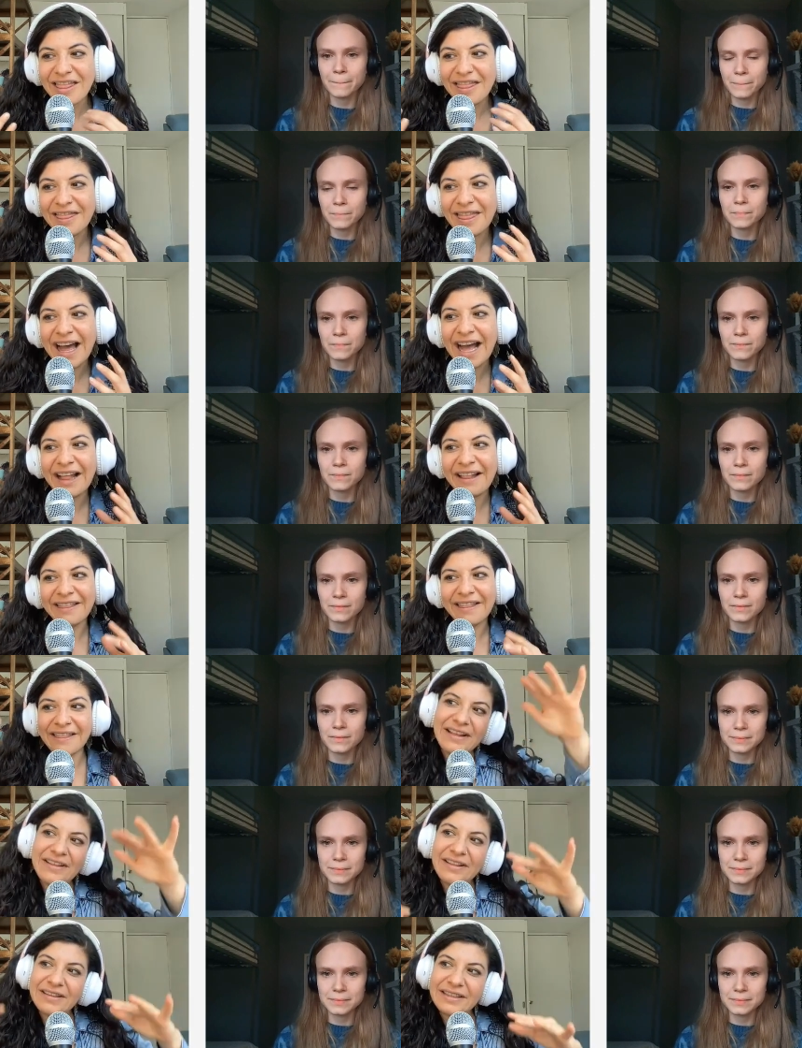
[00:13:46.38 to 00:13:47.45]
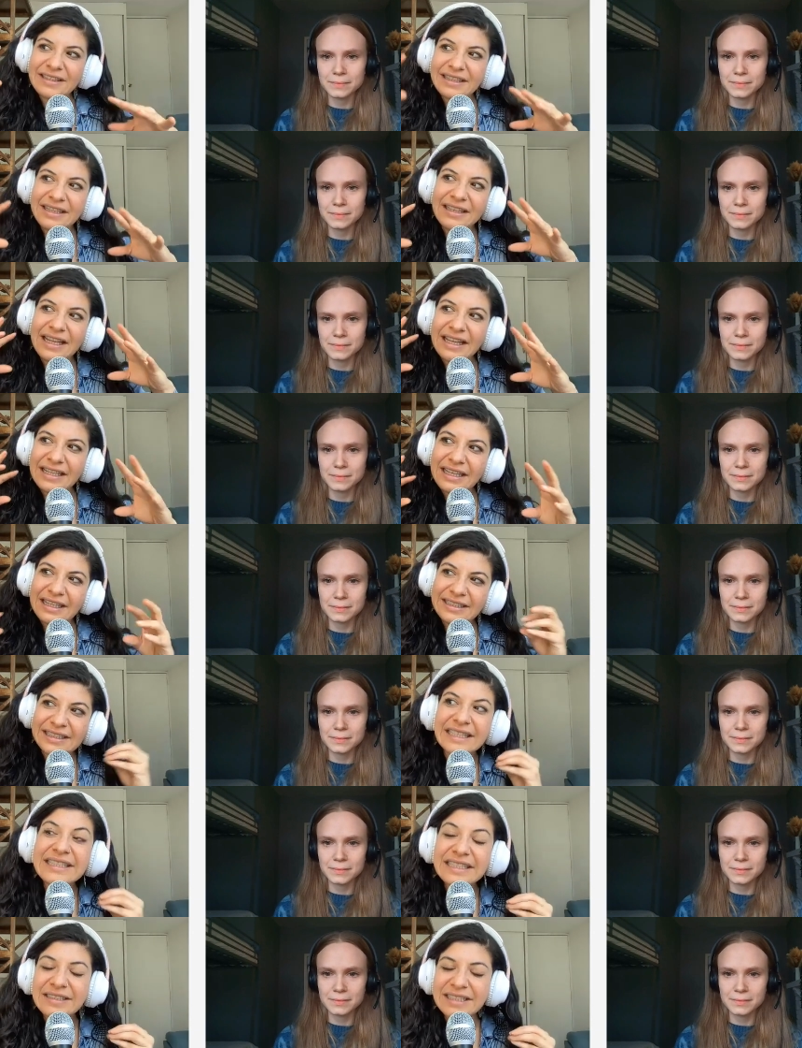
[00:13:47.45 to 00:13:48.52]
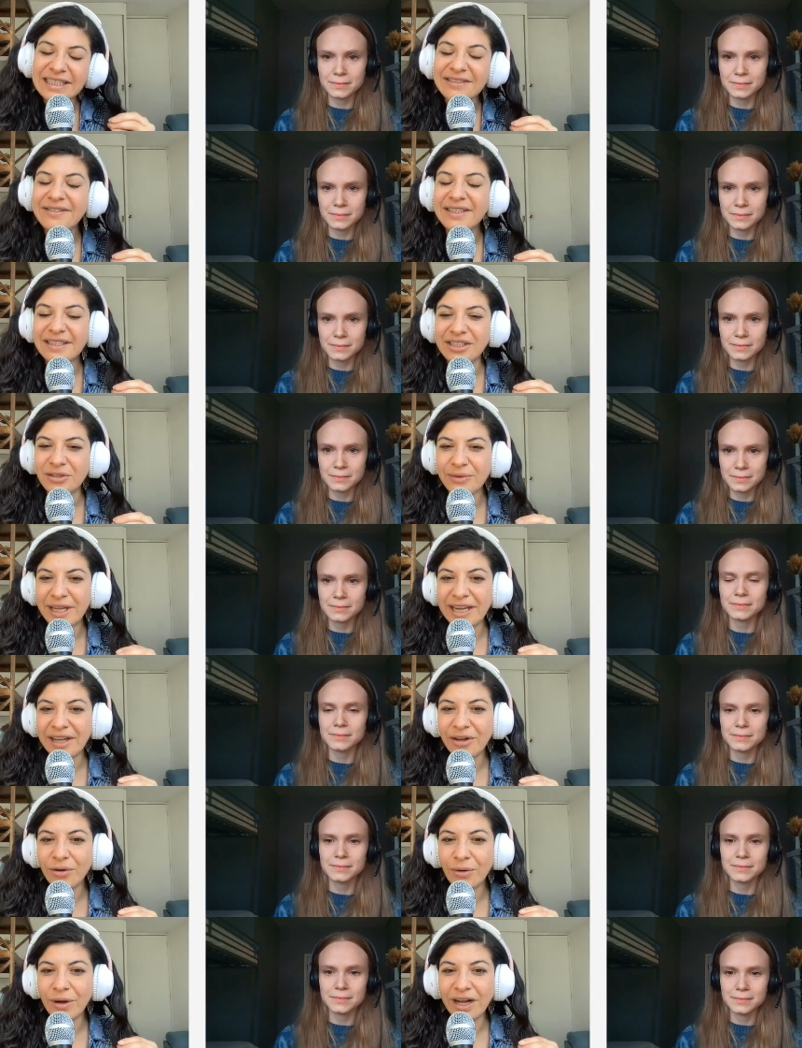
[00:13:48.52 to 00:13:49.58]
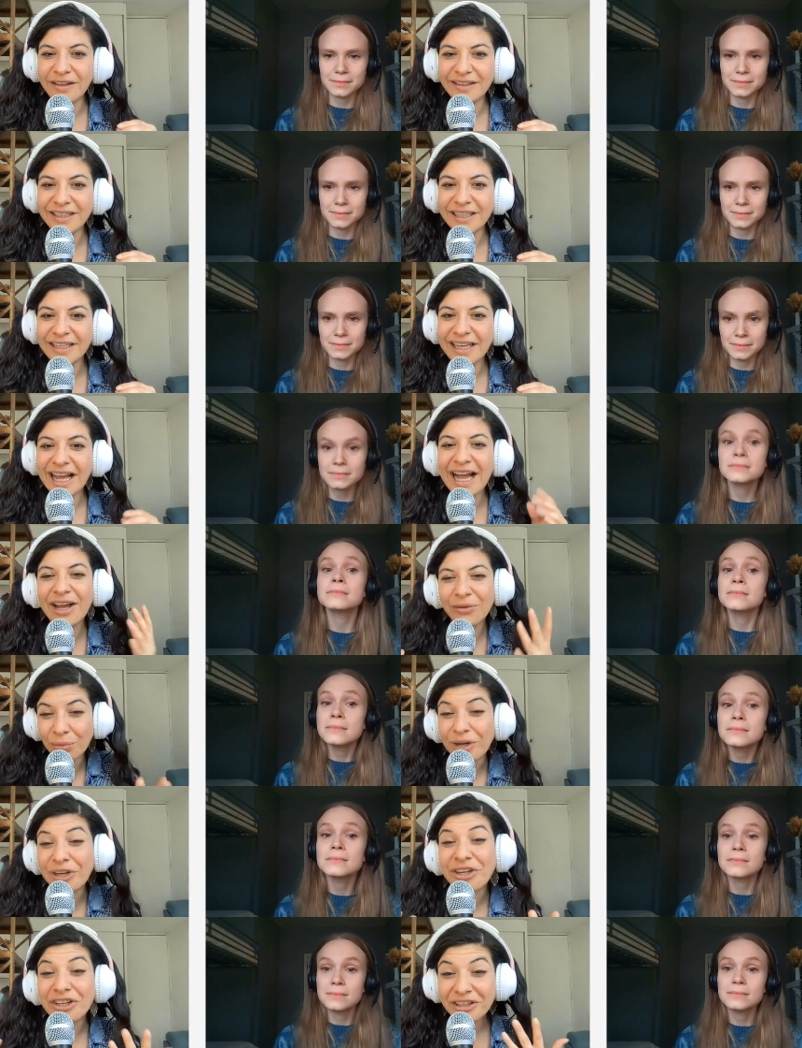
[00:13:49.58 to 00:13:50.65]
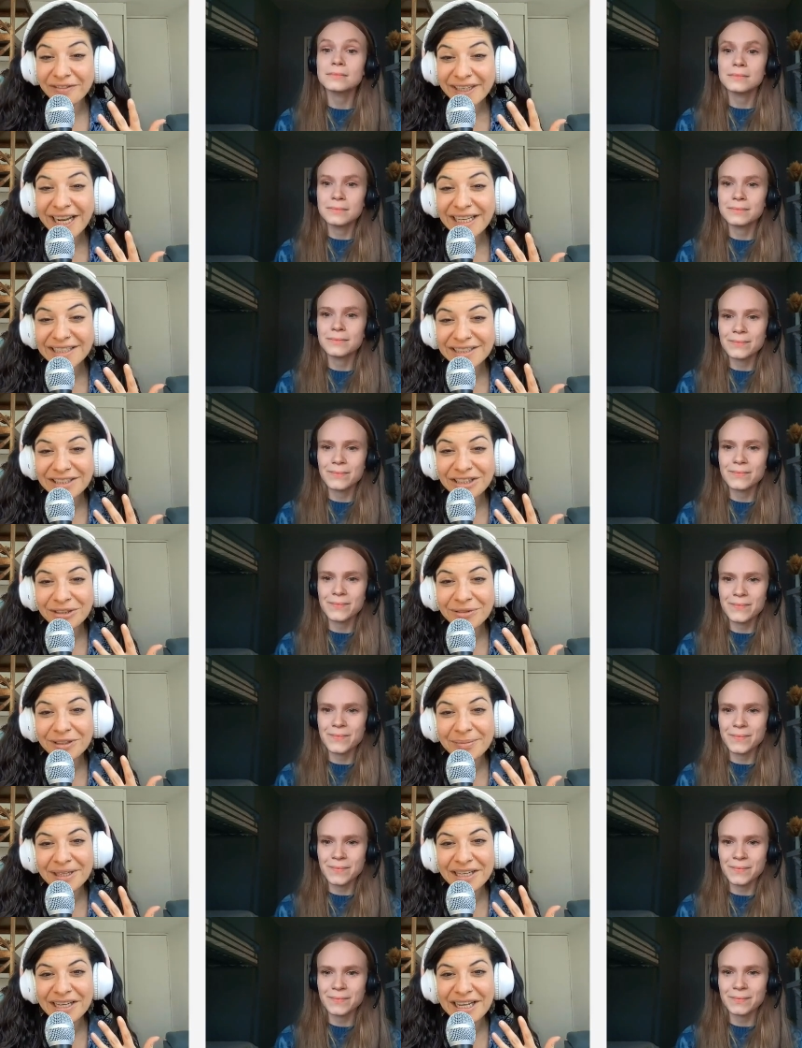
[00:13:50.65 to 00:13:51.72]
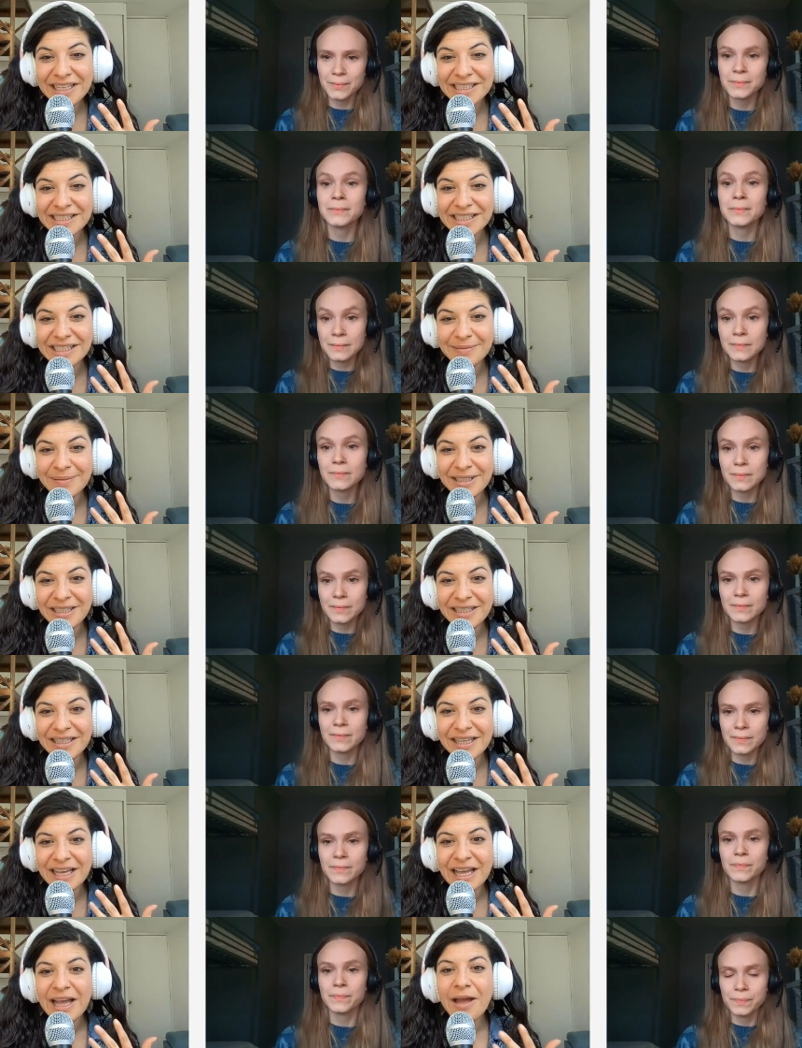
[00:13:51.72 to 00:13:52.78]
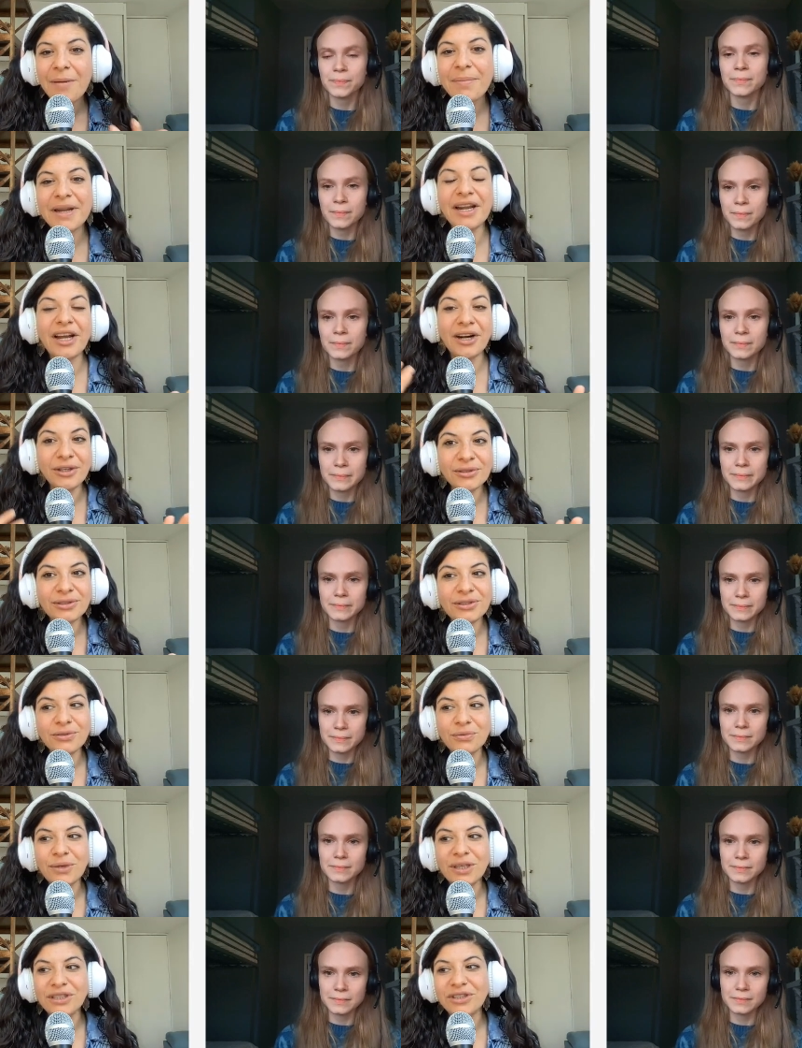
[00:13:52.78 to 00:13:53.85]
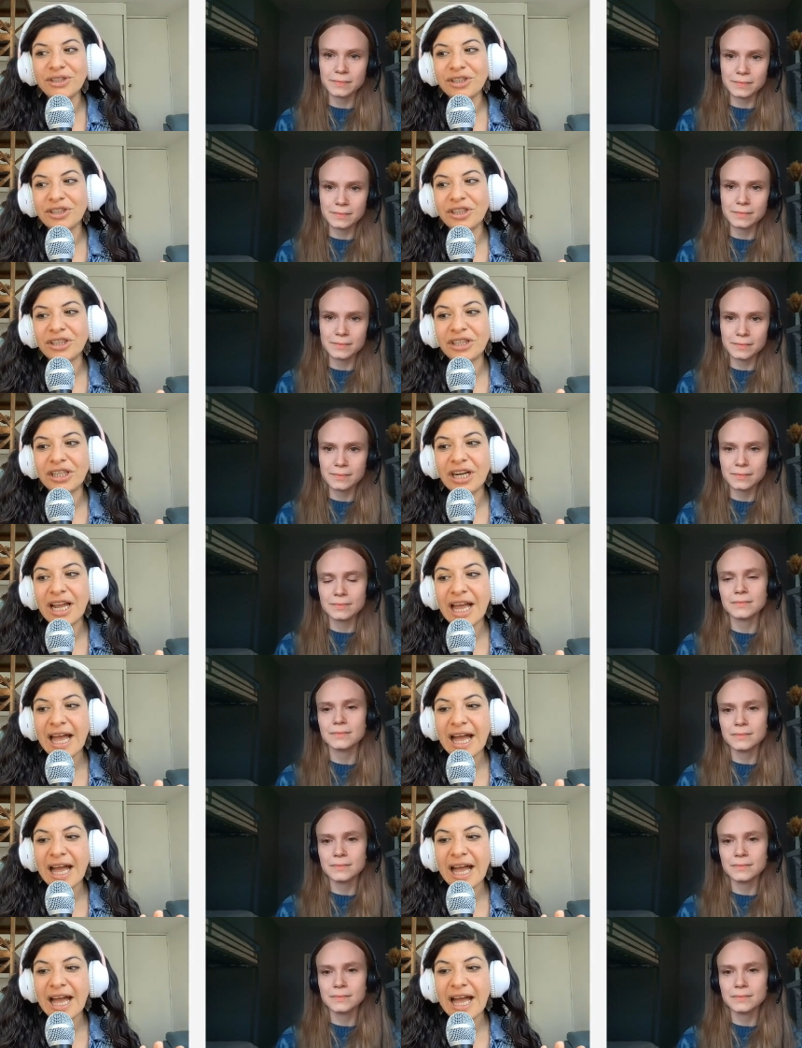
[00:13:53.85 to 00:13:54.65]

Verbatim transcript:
Speaker 1: that sensitivity to inequality, I wonder if it has to do with being an HSP, but I also wonder